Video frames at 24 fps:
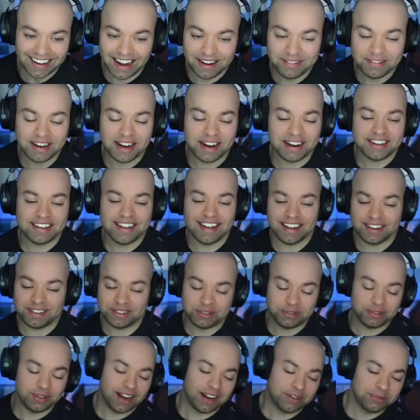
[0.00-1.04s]
I mean, I, yeah,
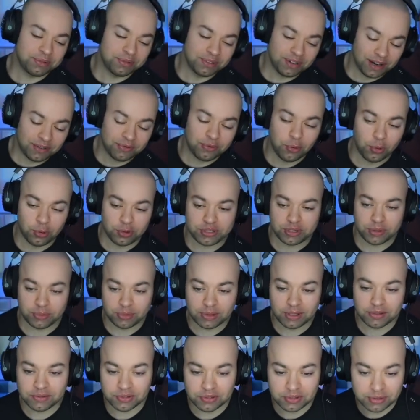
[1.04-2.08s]
dude, I would, of course, I would
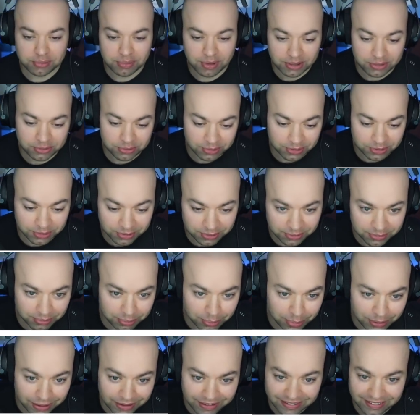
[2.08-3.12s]
love to see Mace Windu,
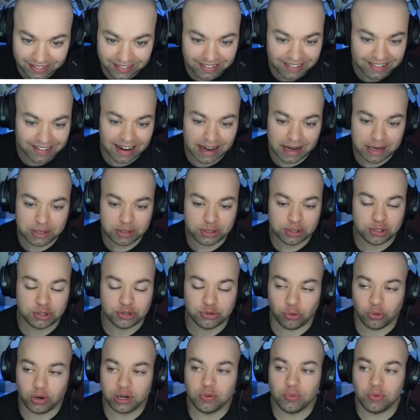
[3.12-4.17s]
but I just
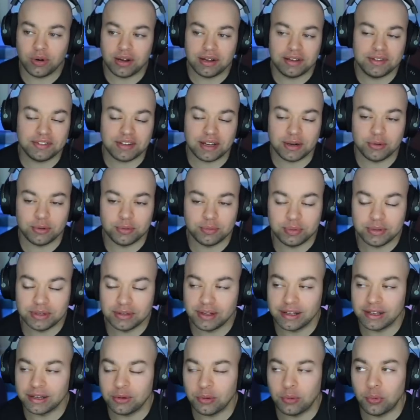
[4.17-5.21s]
story wise, I would be
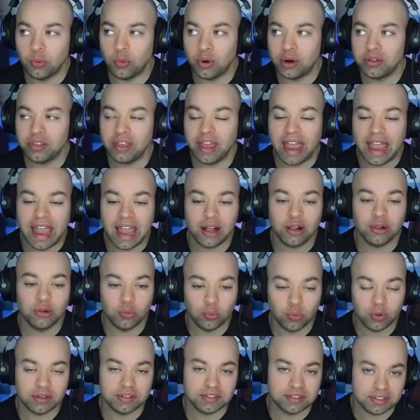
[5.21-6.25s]
like, where the hell
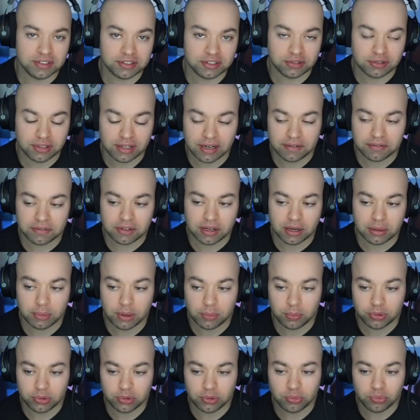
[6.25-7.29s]
was he? So they have to come
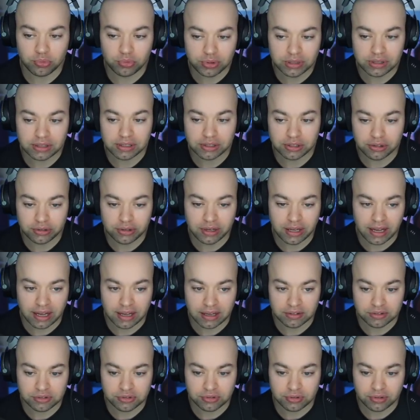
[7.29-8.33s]
up with a really good
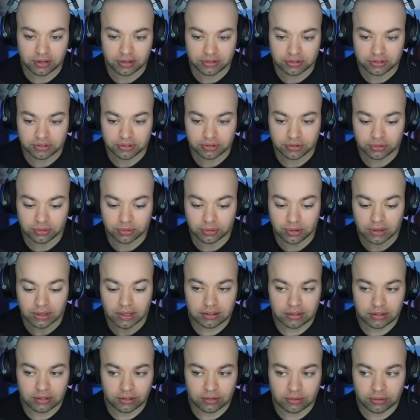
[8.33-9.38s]
answer as to,
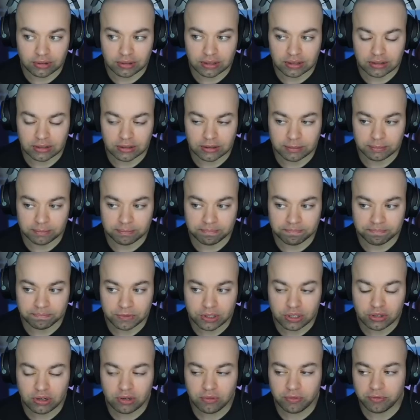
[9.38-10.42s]
you know, um,
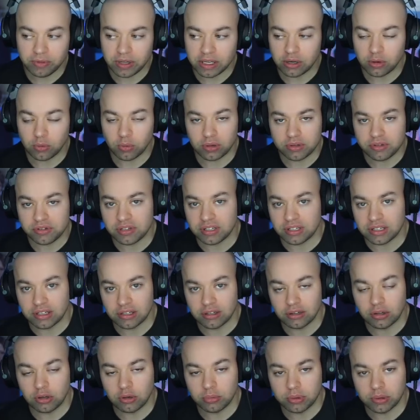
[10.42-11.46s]
you know how Vader wants to
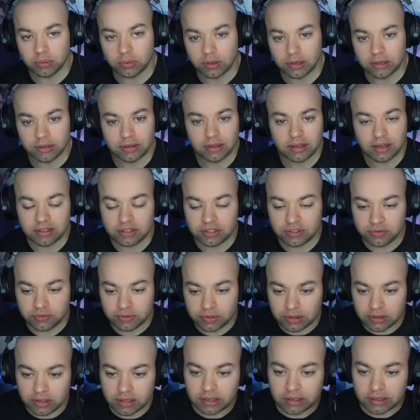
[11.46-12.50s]
kill Obi Wan. I just
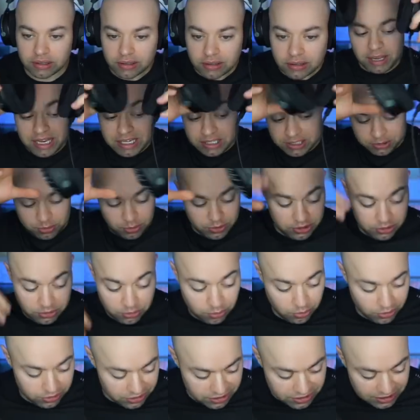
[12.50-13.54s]
feel like Mace Windu
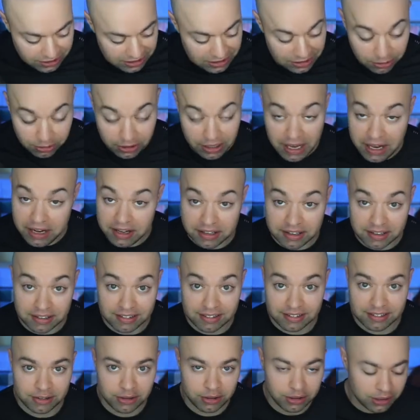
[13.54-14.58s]
wants to kill
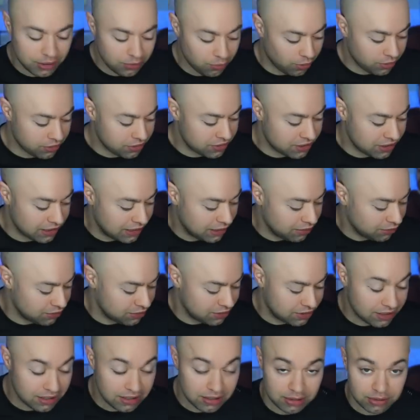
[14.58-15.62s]
Anakin. You know, he wants to kill
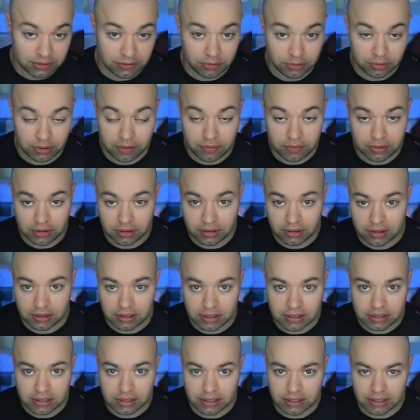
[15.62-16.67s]
Sidious for everything that
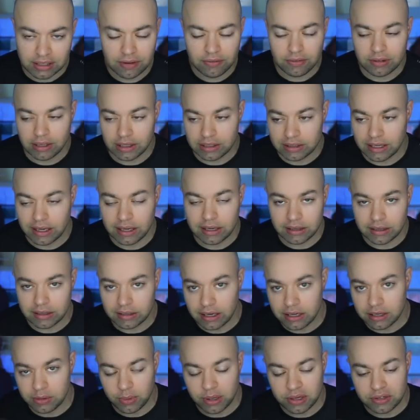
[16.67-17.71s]
they did. He never liked Anakin,
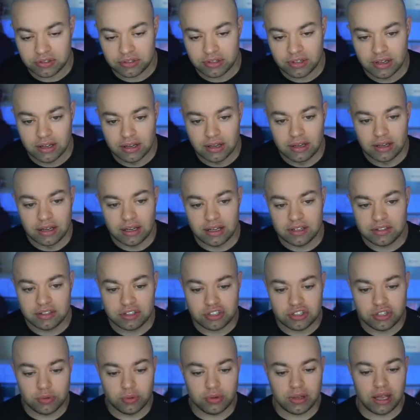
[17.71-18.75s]
anyways. His
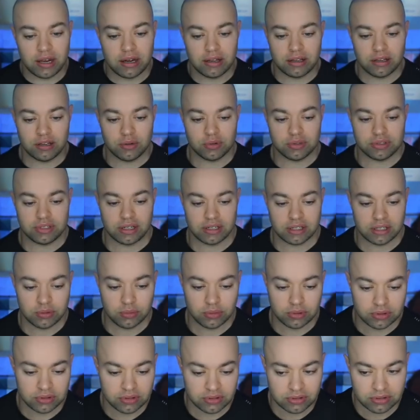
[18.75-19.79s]
issue with Anakin was that he
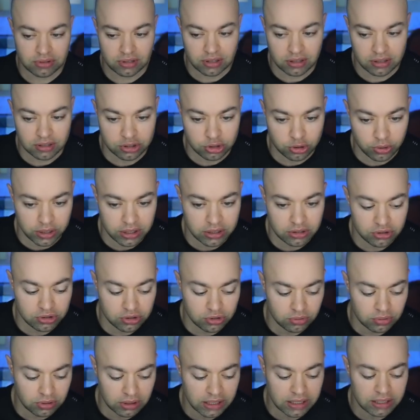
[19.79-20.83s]
was uh, trained
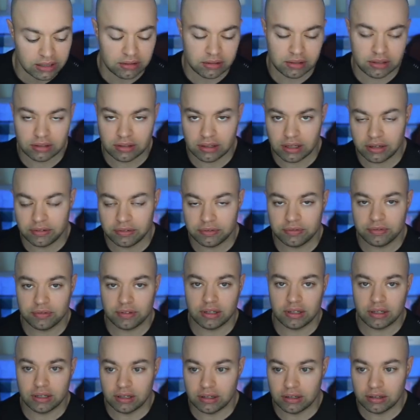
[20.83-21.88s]
too late in life,
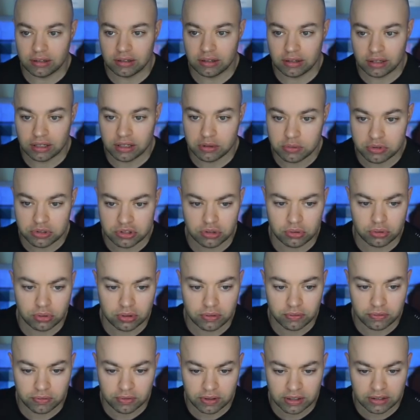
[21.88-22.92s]
and uh, he was so
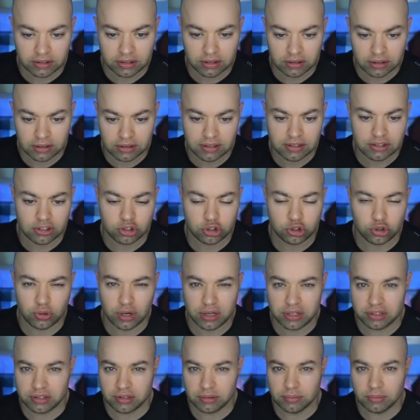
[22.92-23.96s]
conflicted. He didn't
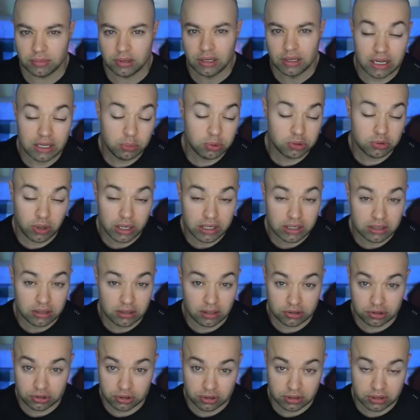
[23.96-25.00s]
trust him, and he was right to
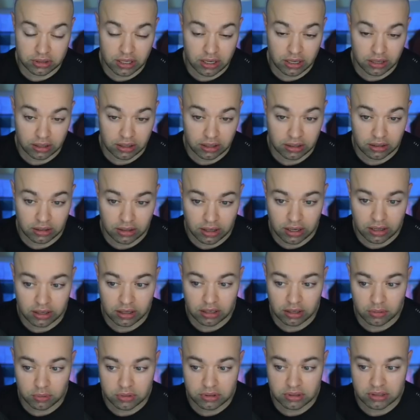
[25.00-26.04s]
not trust Anakin.
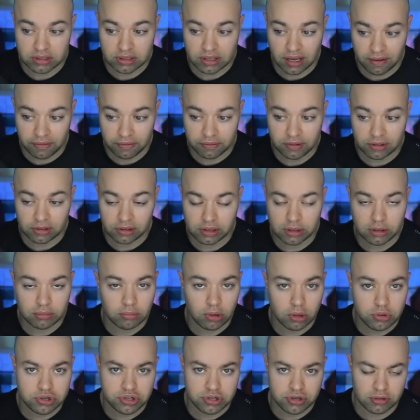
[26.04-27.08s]
Anakin was definitely
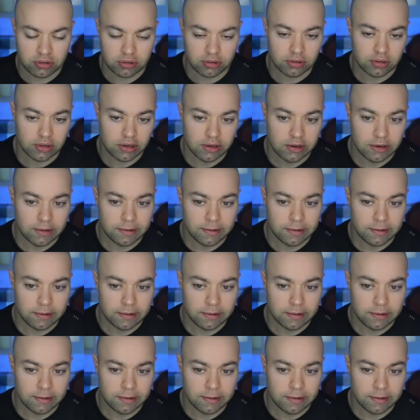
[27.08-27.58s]
emotional.